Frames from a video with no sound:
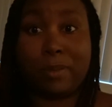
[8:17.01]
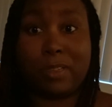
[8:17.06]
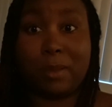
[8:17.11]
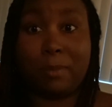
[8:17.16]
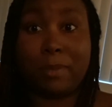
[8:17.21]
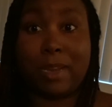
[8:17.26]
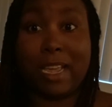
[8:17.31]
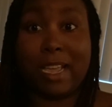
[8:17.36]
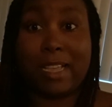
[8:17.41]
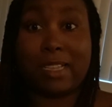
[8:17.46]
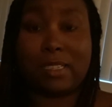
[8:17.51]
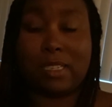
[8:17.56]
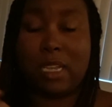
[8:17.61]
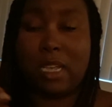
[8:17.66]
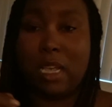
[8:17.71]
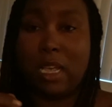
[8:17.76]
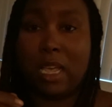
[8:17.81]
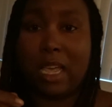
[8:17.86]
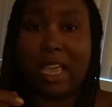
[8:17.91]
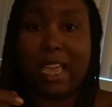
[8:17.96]
some days
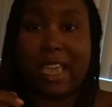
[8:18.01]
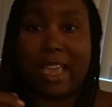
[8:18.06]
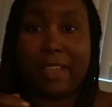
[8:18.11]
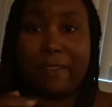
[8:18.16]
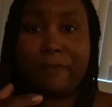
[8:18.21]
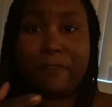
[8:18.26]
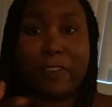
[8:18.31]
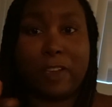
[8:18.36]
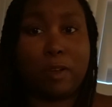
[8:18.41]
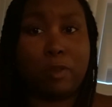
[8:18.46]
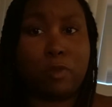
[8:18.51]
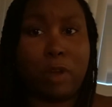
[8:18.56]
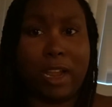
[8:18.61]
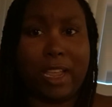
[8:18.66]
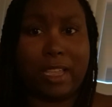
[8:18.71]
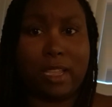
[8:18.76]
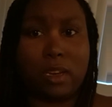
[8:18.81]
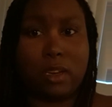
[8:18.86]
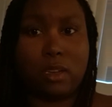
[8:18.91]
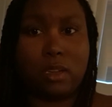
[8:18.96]
and feel
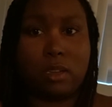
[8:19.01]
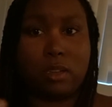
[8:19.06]
great.